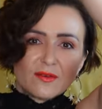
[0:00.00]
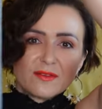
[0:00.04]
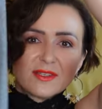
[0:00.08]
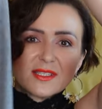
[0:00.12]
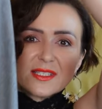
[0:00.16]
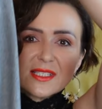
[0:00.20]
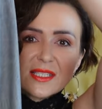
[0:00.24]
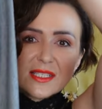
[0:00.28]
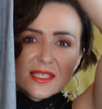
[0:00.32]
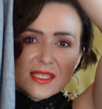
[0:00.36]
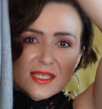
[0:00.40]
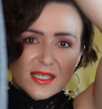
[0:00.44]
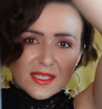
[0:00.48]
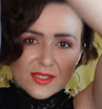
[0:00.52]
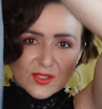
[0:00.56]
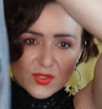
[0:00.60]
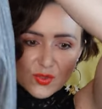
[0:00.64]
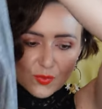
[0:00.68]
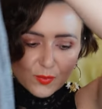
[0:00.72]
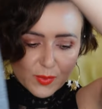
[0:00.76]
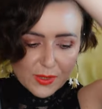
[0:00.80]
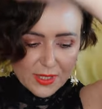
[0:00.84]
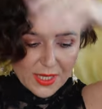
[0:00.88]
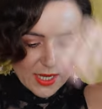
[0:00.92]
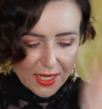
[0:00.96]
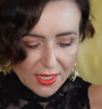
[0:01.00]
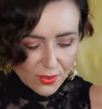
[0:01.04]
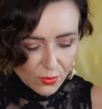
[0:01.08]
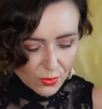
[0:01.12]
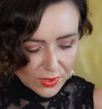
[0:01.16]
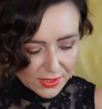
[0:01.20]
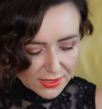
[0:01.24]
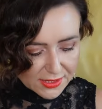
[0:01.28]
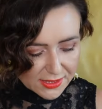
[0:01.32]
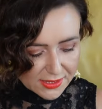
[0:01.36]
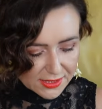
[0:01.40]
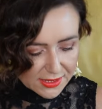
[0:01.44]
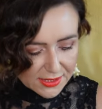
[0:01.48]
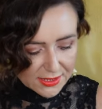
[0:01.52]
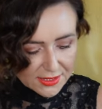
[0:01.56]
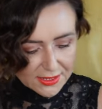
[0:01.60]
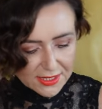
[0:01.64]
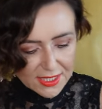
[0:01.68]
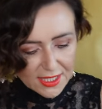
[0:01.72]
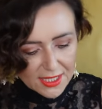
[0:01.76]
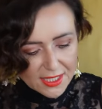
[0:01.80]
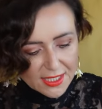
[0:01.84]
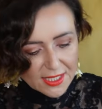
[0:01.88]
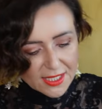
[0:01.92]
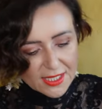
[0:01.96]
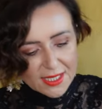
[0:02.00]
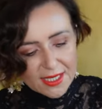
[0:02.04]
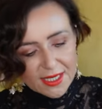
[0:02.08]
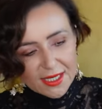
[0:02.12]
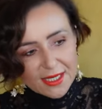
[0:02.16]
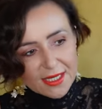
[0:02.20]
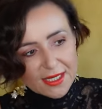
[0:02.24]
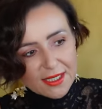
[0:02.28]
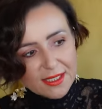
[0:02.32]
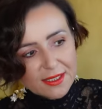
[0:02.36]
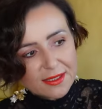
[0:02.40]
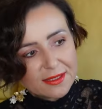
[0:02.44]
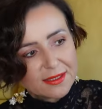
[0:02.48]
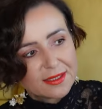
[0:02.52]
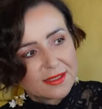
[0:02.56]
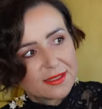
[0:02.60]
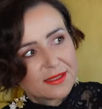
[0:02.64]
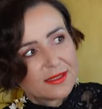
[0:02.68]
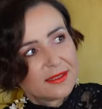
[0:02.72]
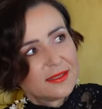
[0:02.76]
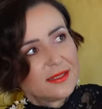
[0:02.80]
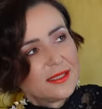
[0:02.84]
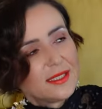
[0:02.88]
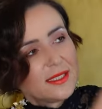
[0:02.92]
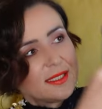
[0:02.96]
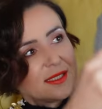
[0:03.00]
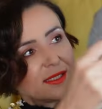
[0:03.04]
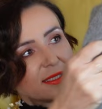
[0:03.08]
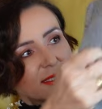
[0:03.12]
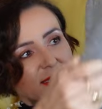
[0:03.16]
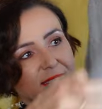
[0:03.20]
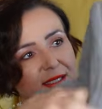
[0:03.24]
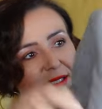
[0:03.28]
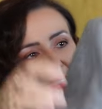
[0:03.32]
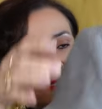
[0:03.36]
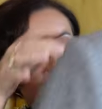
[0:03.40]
obviously and super high-waisted. And this